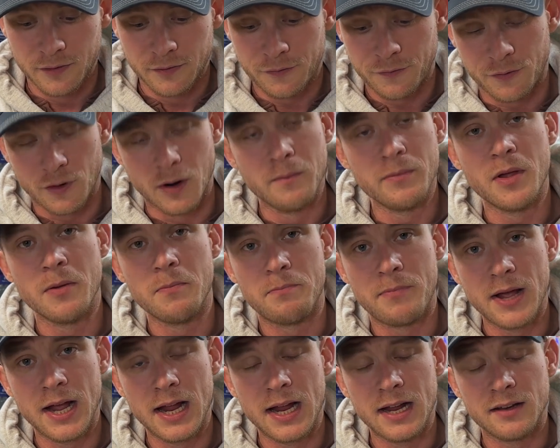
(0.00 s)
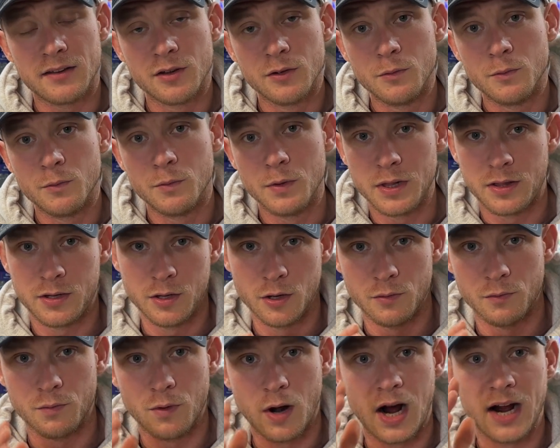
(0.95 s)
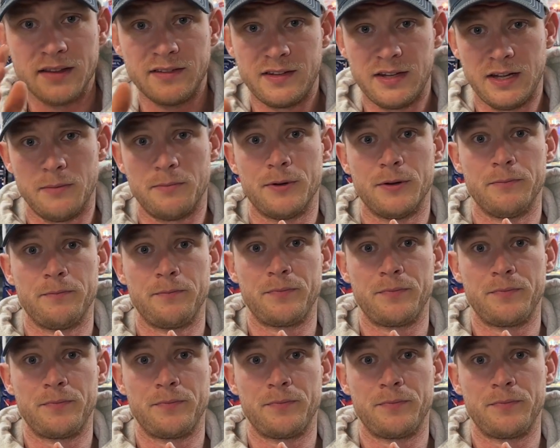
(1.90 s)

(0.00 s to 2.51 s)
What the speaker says: from the bait with your rod tip.